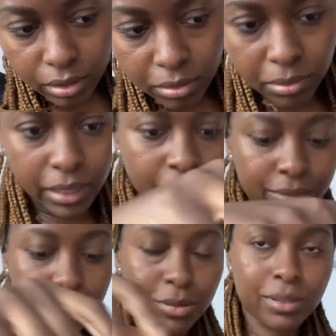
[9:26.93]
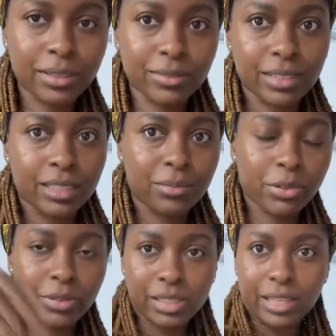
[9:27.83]
But I have just one of that.
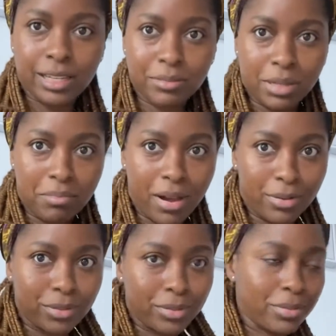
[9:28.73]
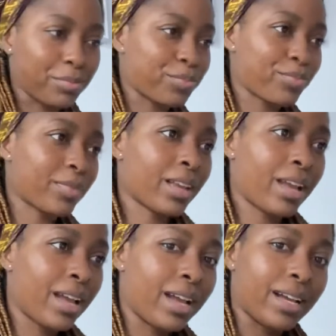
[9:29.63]
Previously I had my mouse. I
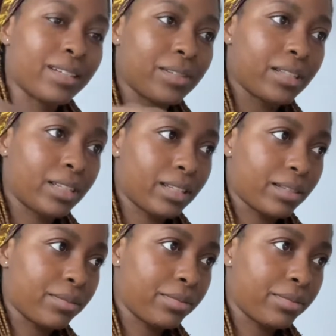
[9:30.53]
had to take it off.